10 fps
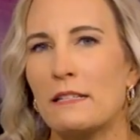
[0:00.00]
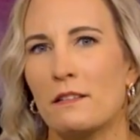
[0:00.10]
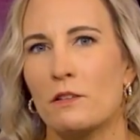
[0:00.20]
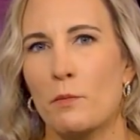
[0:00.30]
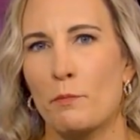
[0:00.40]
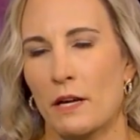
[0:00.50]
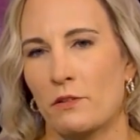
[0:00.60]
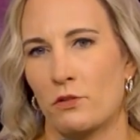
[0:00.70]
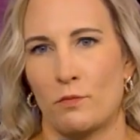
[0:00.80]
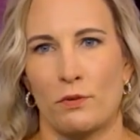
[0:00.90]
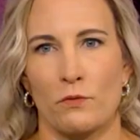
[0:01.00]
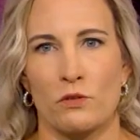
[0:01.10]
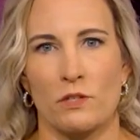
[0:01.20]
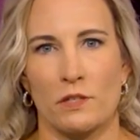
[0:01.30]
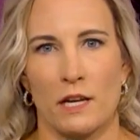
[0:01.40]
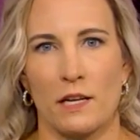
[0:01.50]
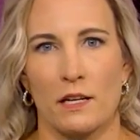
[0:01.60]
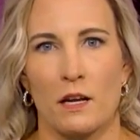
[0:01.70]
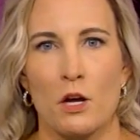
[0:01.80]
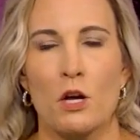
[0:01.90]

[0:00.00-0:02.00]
isn't the best approach to take.